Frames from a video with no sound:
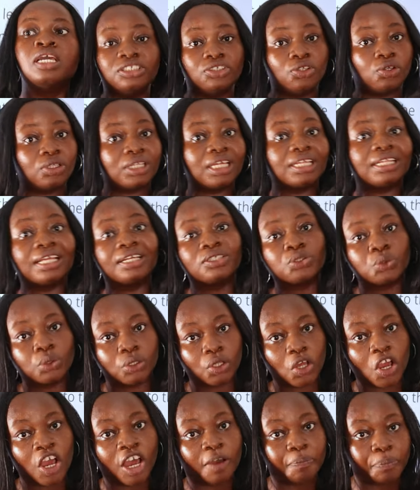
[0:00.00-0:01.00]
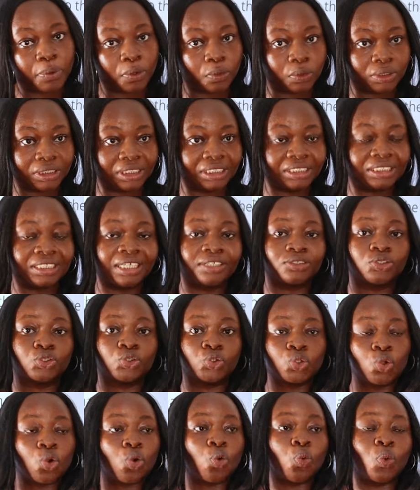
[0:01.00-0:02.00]
The Northerners were not happy with this, and
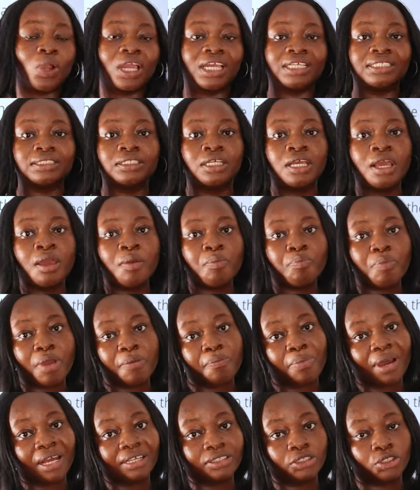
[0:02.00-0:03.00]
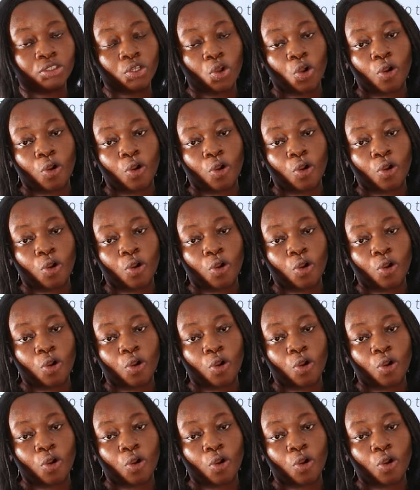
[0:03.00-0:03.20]
so when members